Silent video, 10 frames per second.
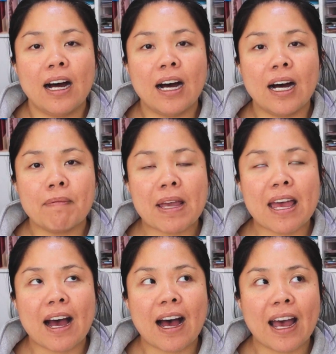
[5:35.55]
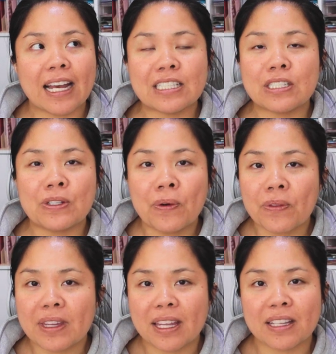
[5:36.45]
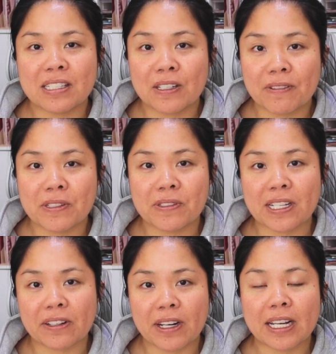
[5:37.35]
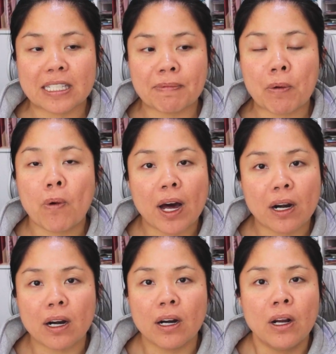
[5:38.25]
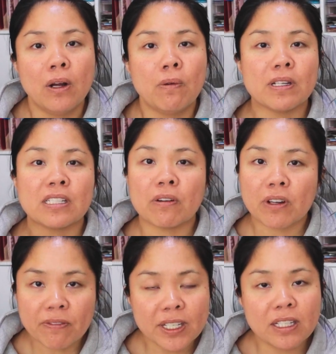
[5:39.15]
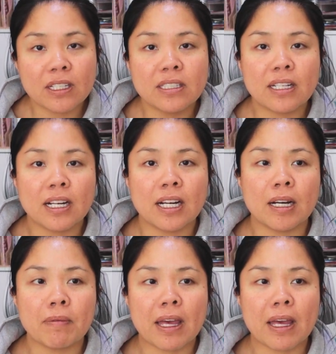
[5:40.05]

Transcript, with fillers: um, I don't think the service was that great because my water was not refilled, um,